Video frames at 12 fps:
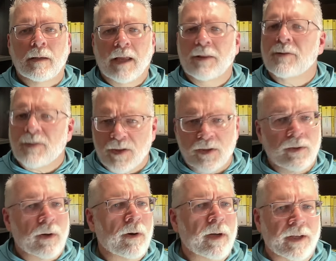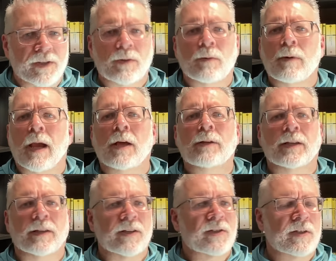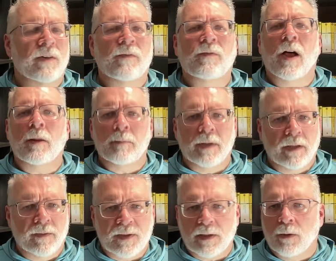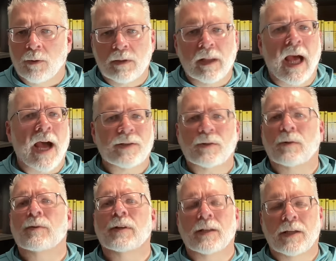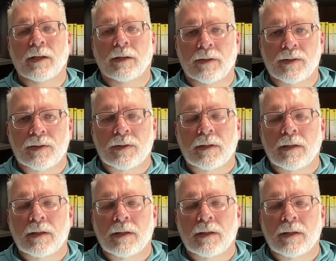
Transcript: And there's a story surrounding this development of slow glass over the years.